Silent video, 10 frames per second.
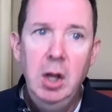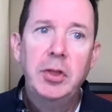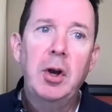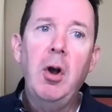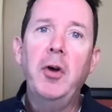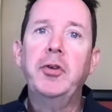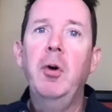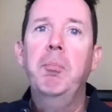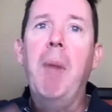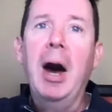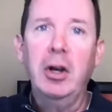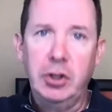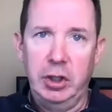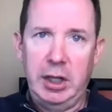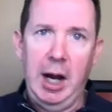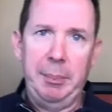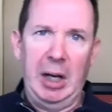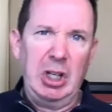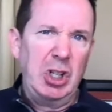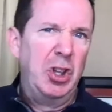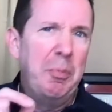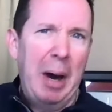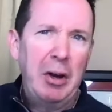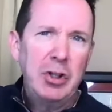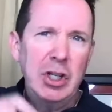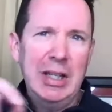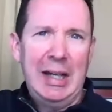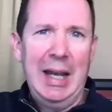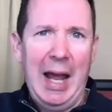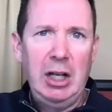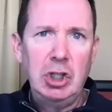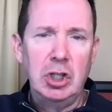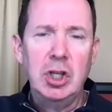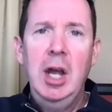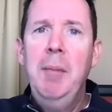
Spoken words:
They're also monitoring comprehension. They're monitoring the connections.